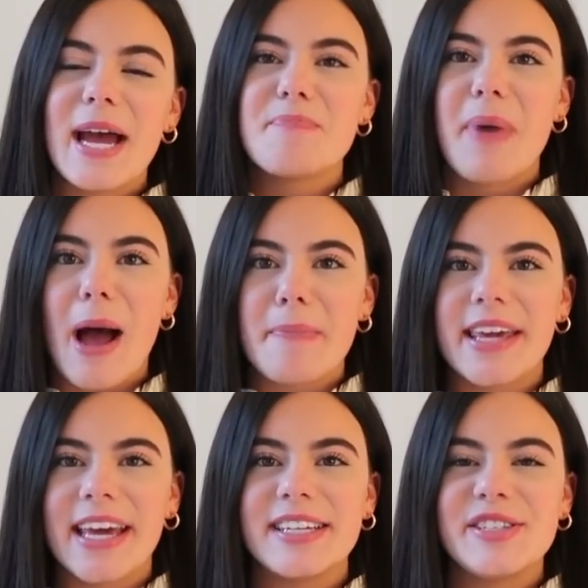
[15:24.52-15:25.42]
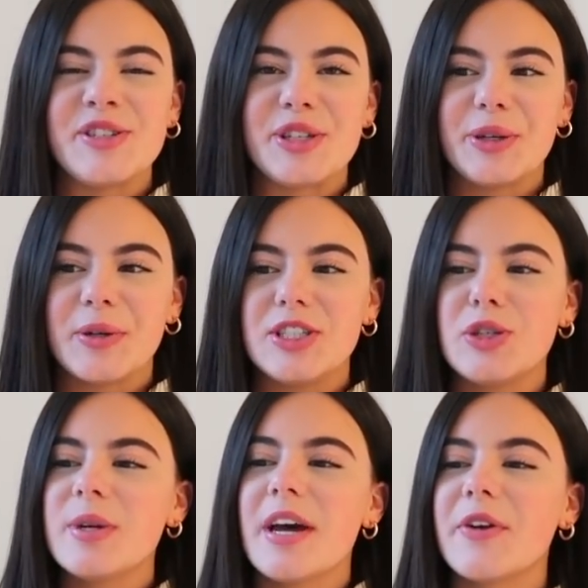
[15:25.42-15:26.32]
again popping in to
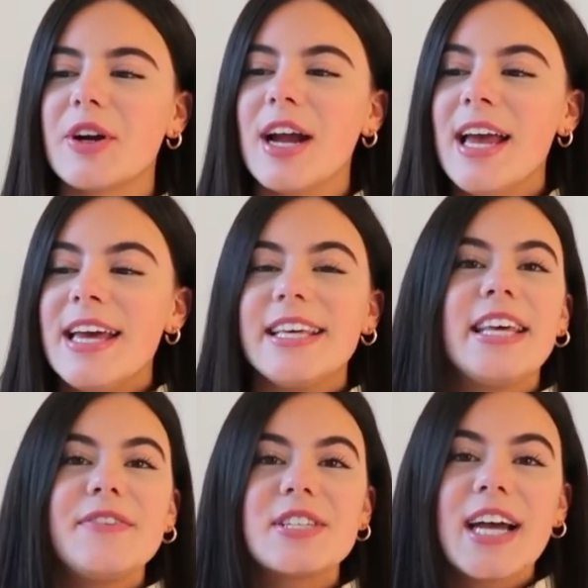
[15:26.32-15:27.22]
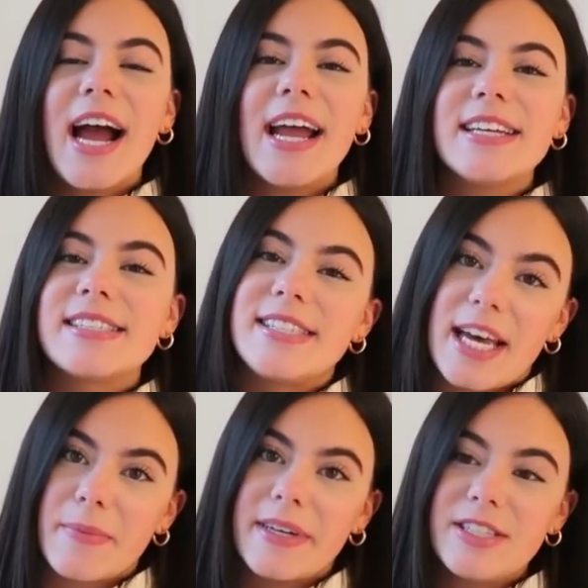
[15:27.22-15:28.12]
do another gift guide
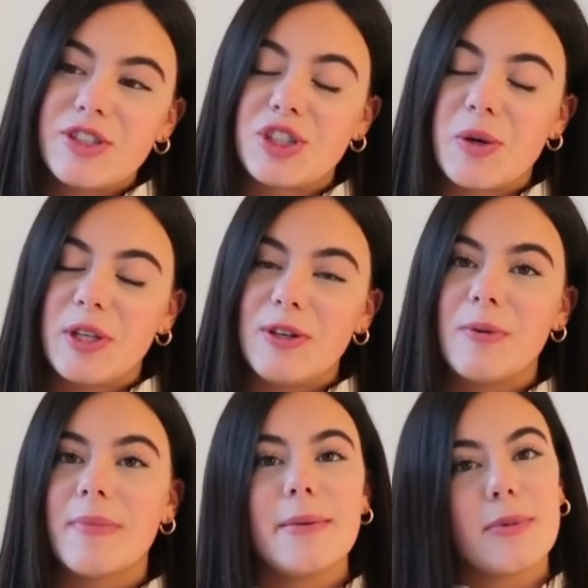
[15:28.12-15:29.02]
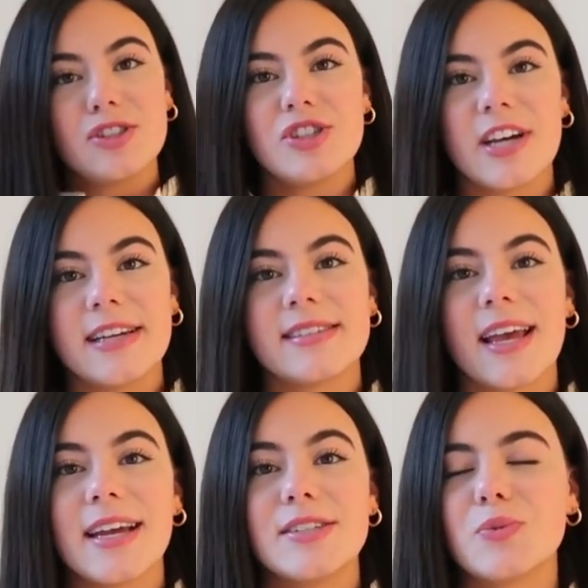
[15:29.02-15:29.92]
segment showing you my merchandise
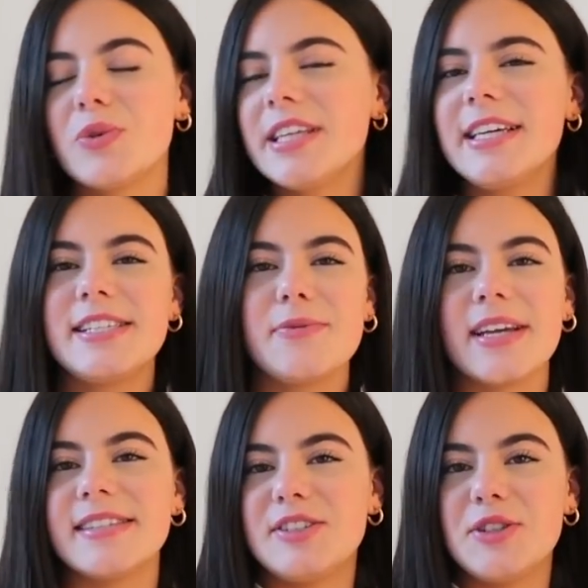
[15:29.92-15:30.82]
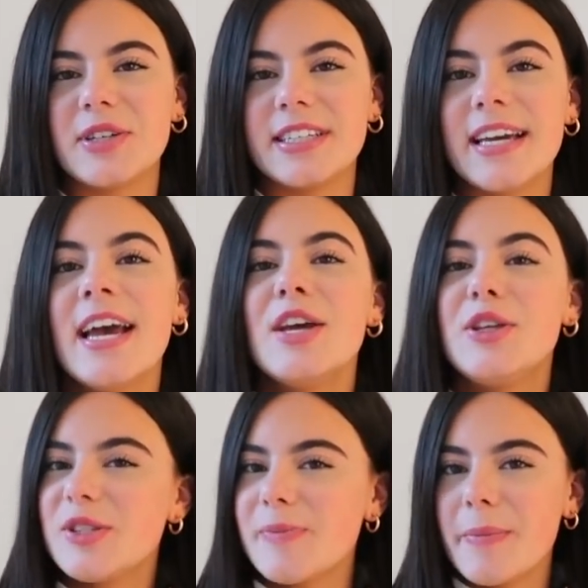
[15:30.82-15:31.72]
and really easy ways that you can
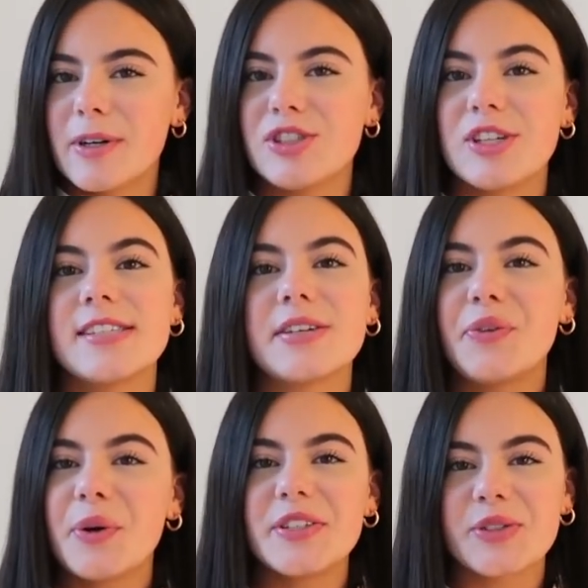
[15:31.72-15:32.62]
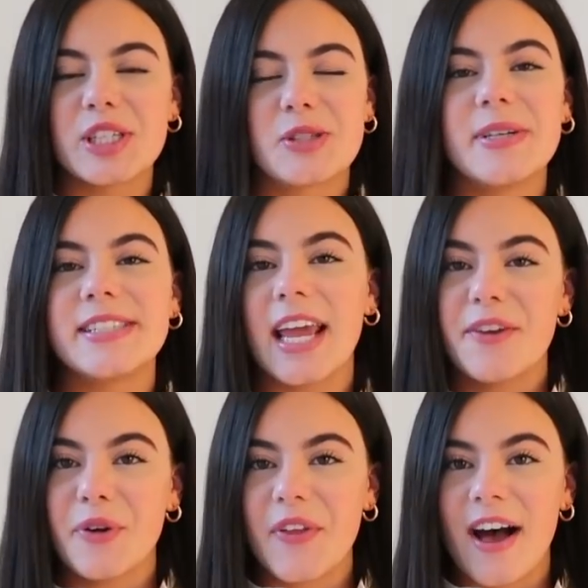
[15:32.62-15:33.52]
use my merchandise for this Christmas
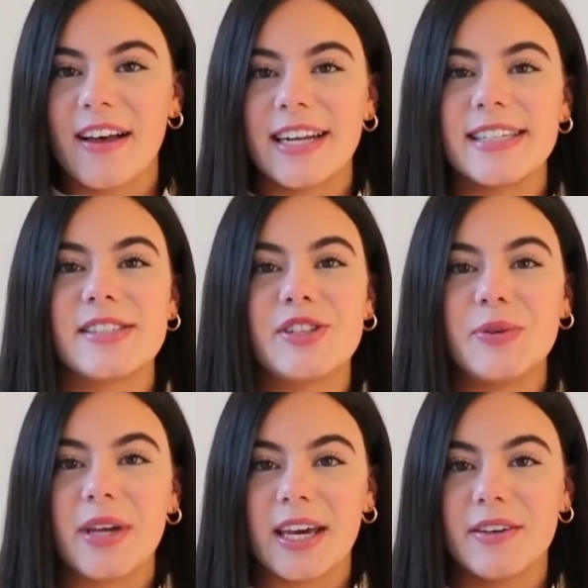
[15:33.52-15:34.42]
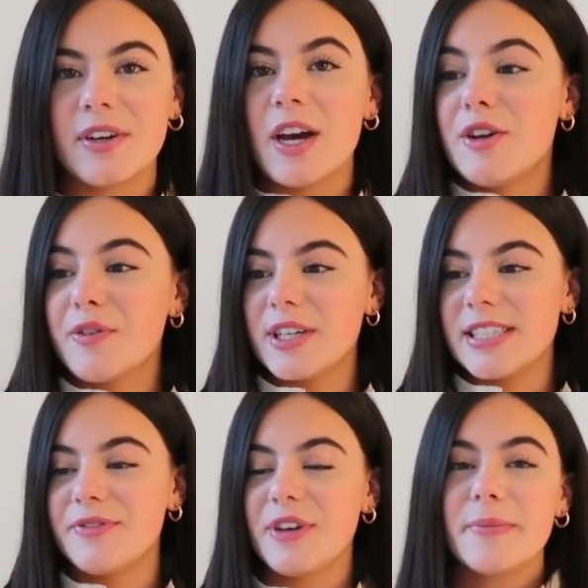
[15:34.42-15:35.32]
and for the holidays to give your
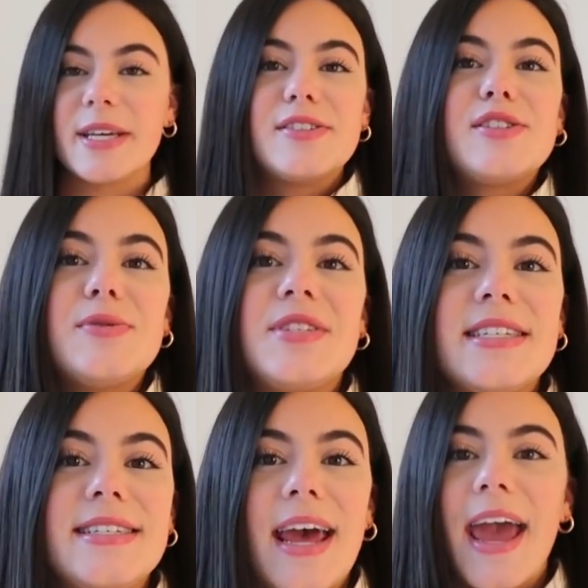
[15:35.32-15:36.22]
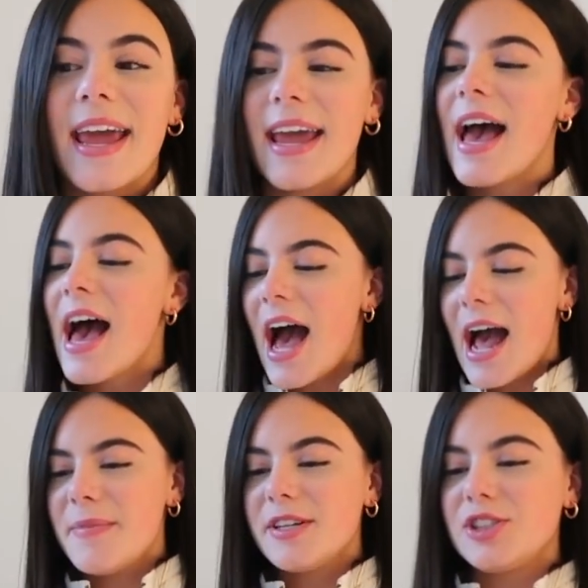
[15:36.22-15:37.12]
friends and family. So today
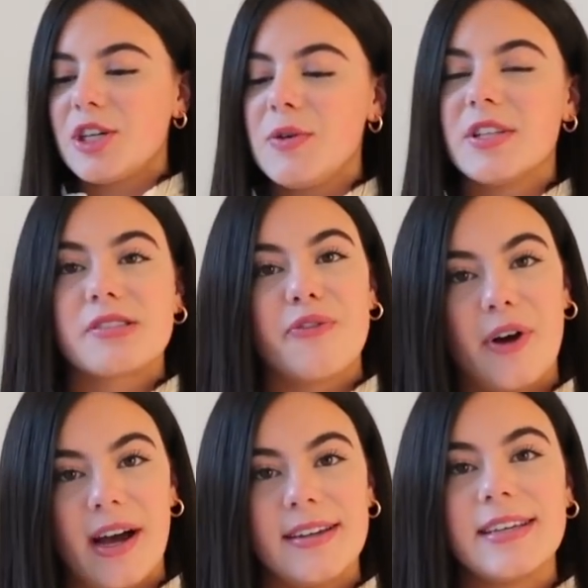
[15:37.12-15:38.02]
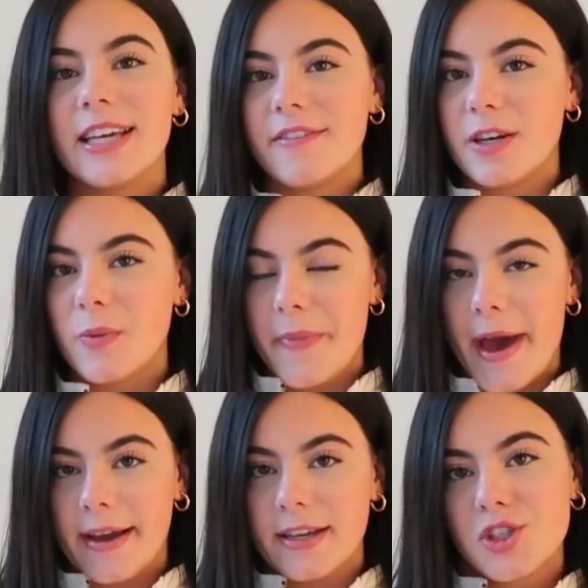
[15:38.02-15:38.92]
I'm gonna show you this fun gift that we
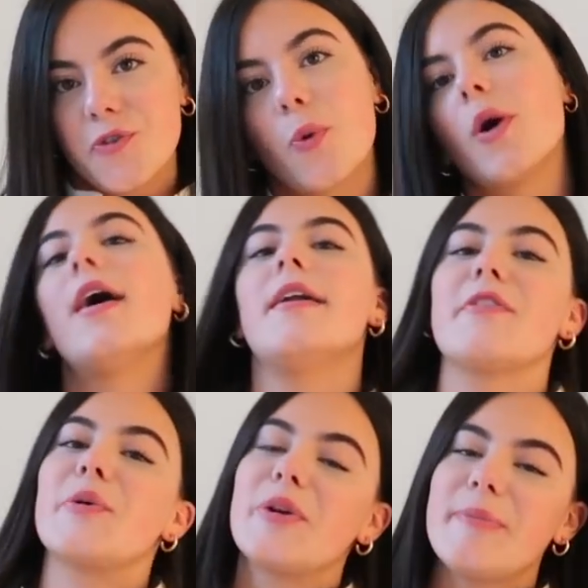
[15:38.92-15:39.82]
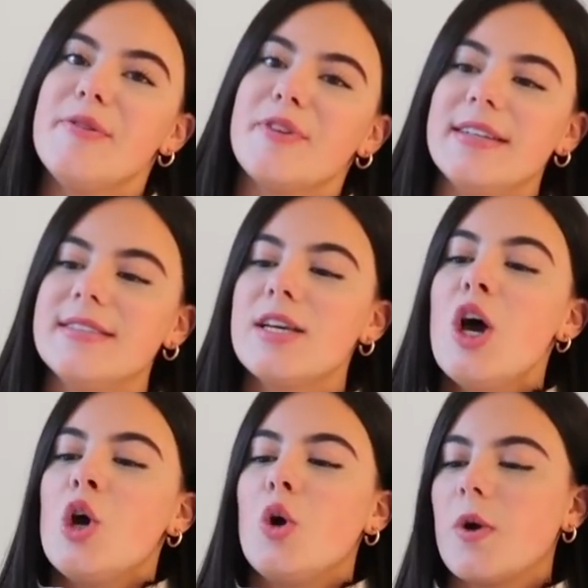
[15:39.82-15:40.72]
packaged for another one of my friends
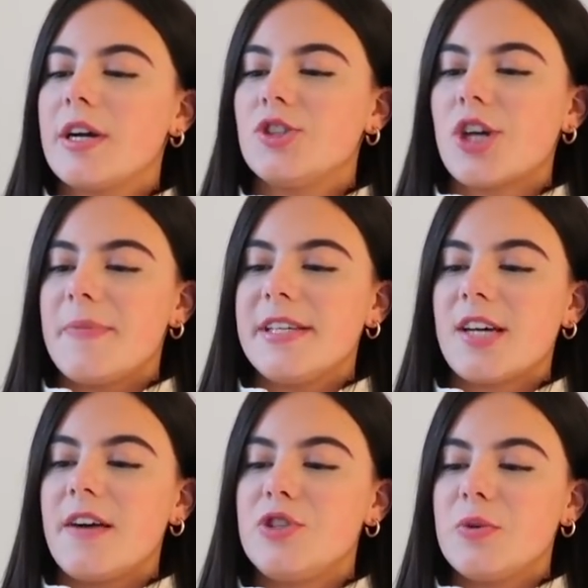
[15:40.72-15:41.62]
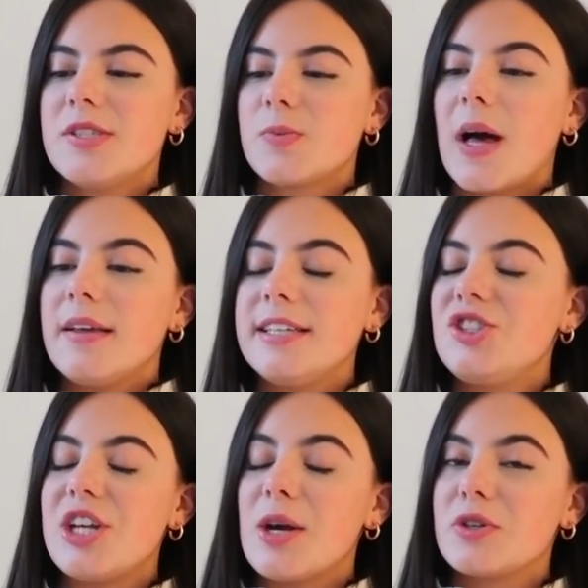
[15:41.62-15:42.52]
who we're gonna drop this off to as well.
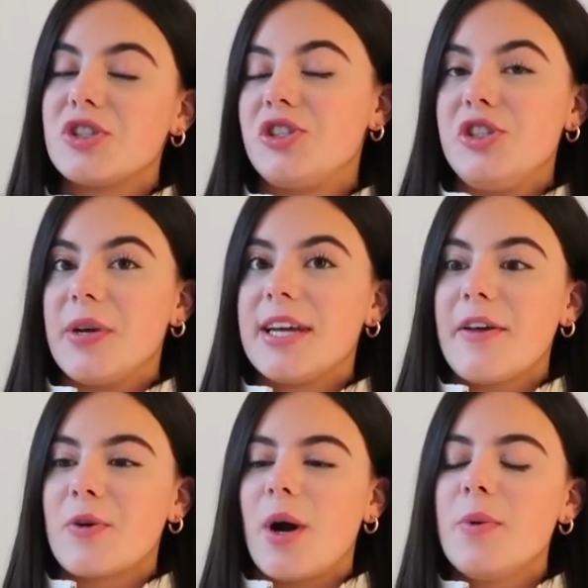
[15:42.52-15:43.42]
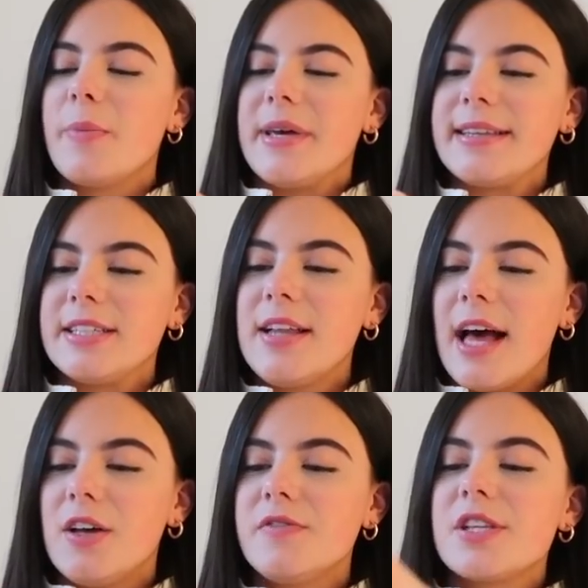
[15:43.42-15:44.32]
Each day we're just doing another one, we're being little
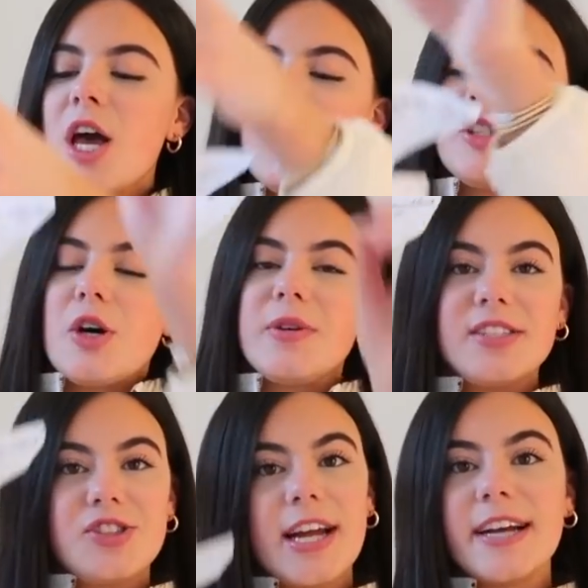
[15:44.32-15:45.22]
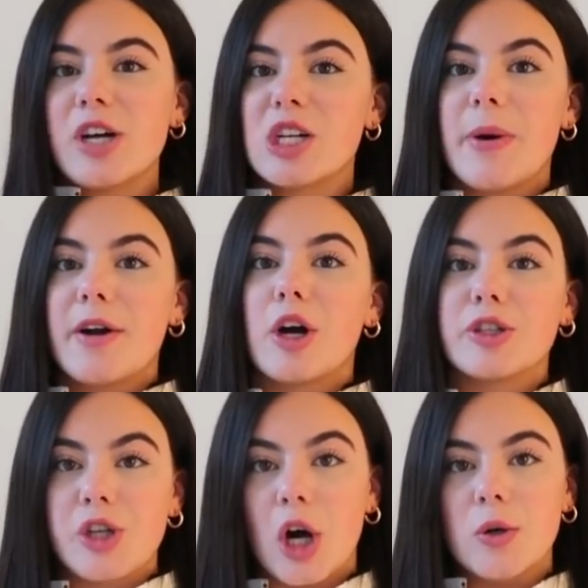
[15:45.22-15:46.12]
elves. So yesterday I talked about
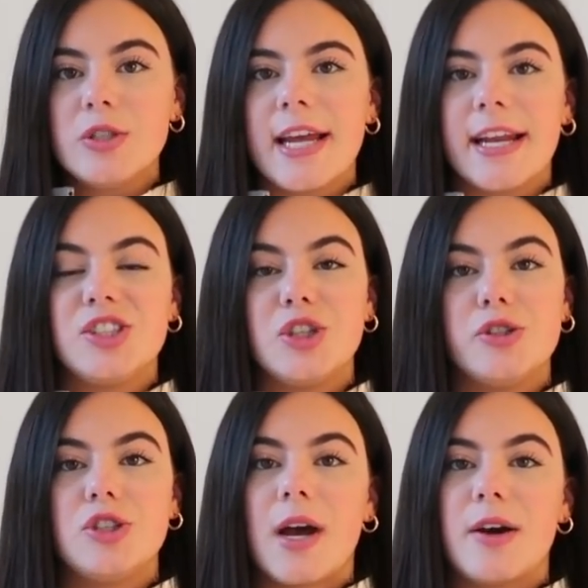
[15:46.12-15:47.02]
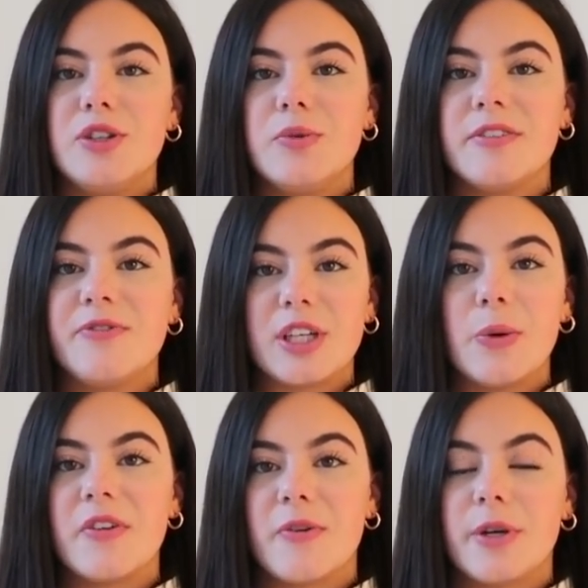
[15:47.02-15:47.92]
our tote and I showed you how you can fill
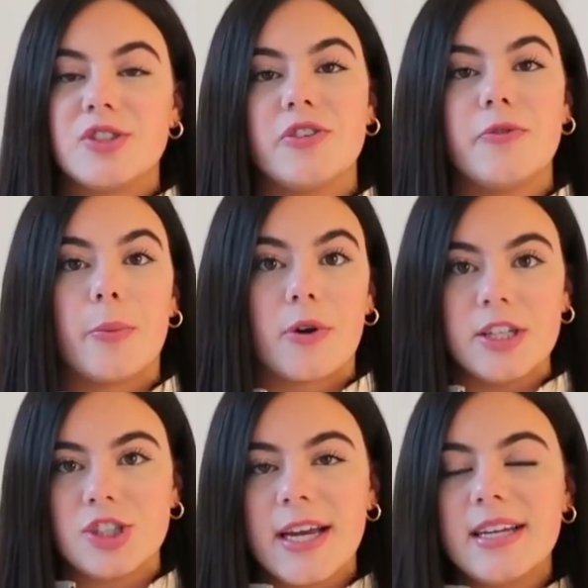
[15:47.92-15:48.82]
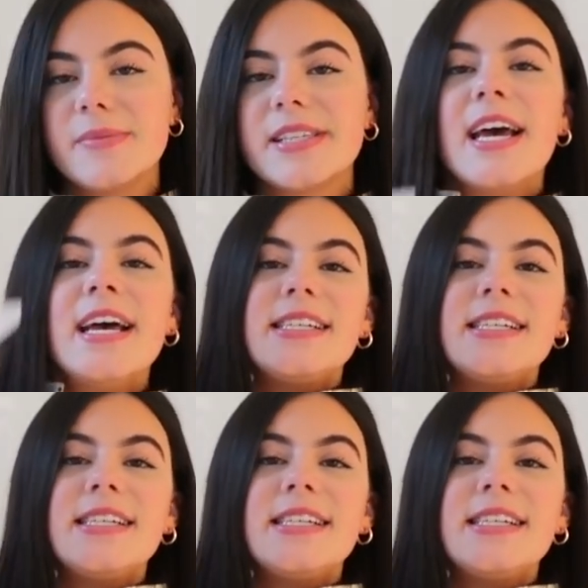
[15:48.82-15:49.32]
it with a bunch of brunch items.